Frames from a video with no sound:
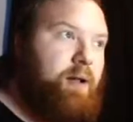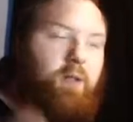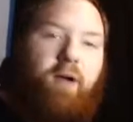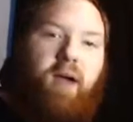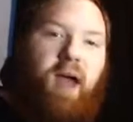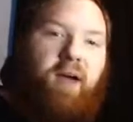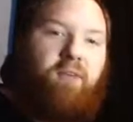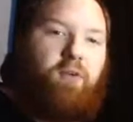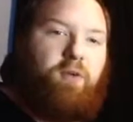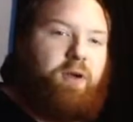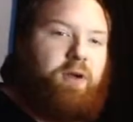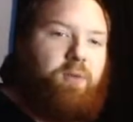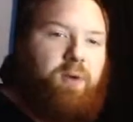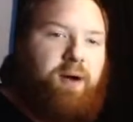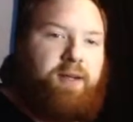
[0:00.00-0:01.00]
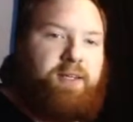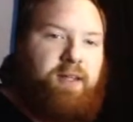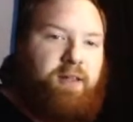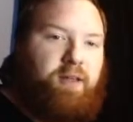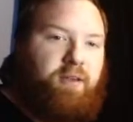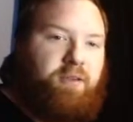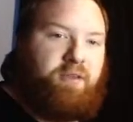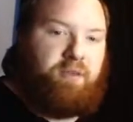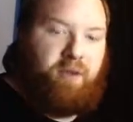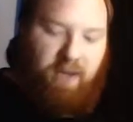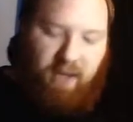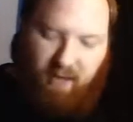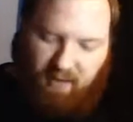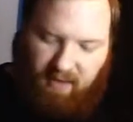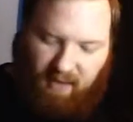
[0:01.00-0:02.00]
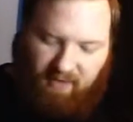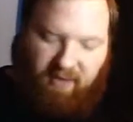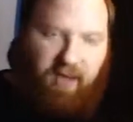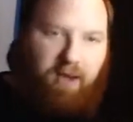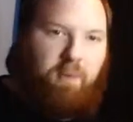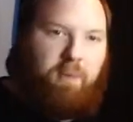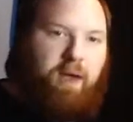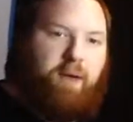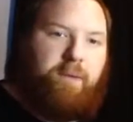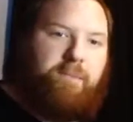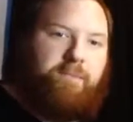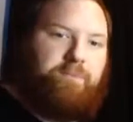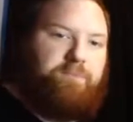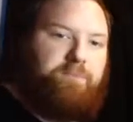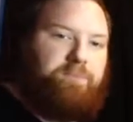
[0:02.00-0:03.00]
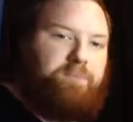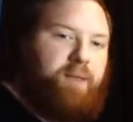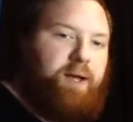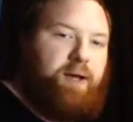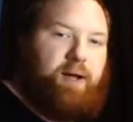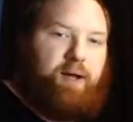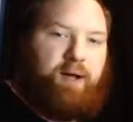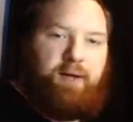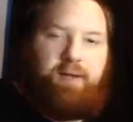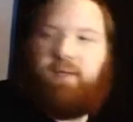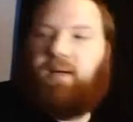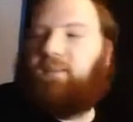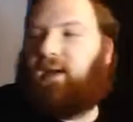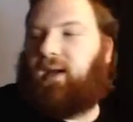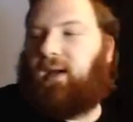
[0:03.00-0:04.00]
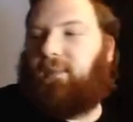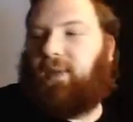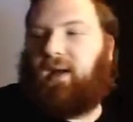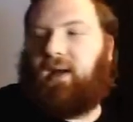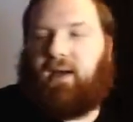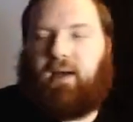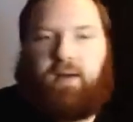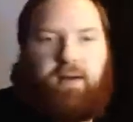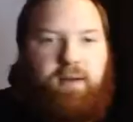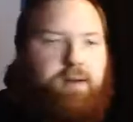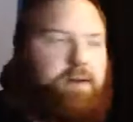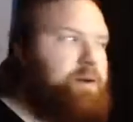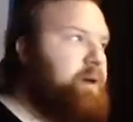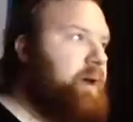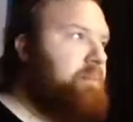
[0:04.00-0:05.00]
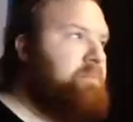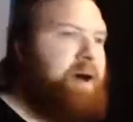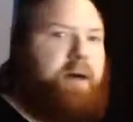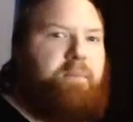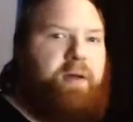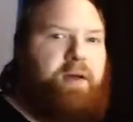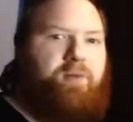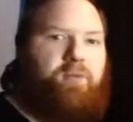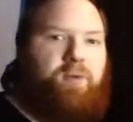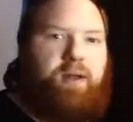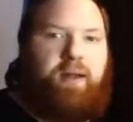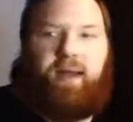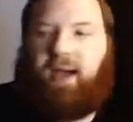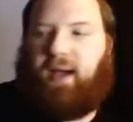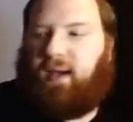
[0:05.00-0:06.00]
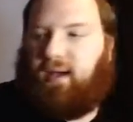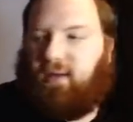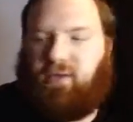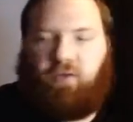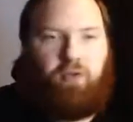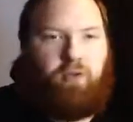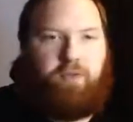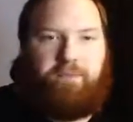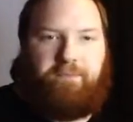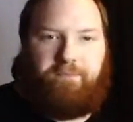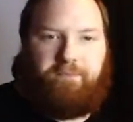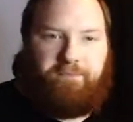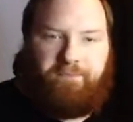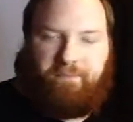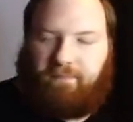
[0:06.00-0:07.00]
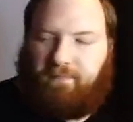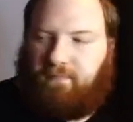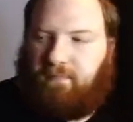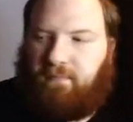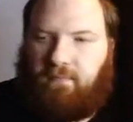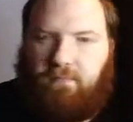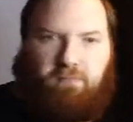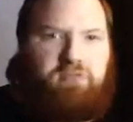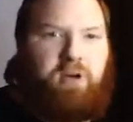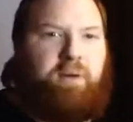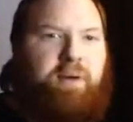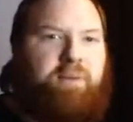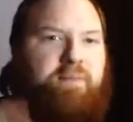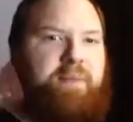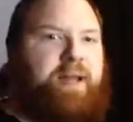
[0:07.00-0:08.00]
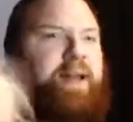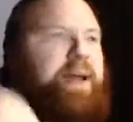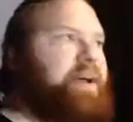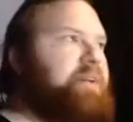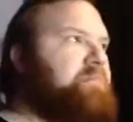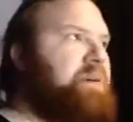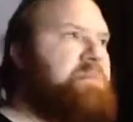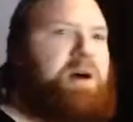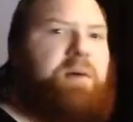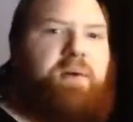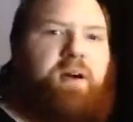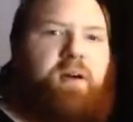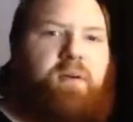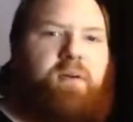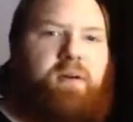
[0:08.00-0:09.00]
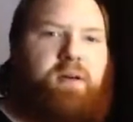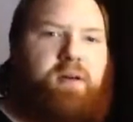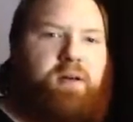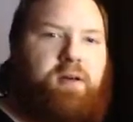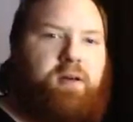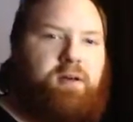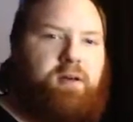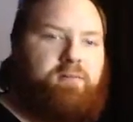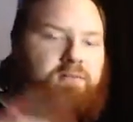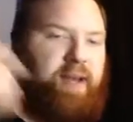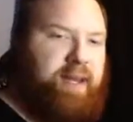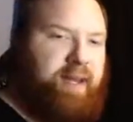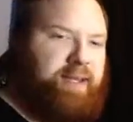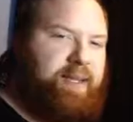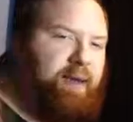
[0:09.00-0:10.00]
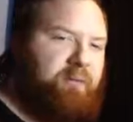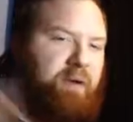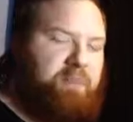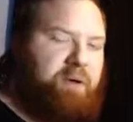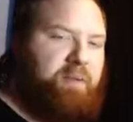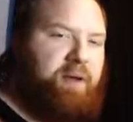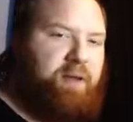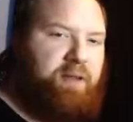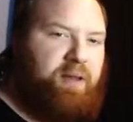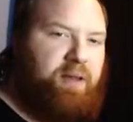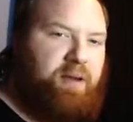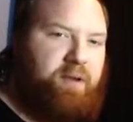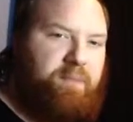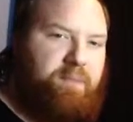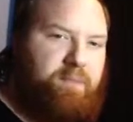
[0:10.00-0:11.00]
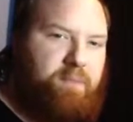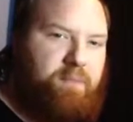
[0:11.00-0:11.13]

looking forward to watching those three. Definitely going to be uh, something I'm going to like pop in one day soon. Probably when my dad and my mom go. My dad's taking my mom out to dinner.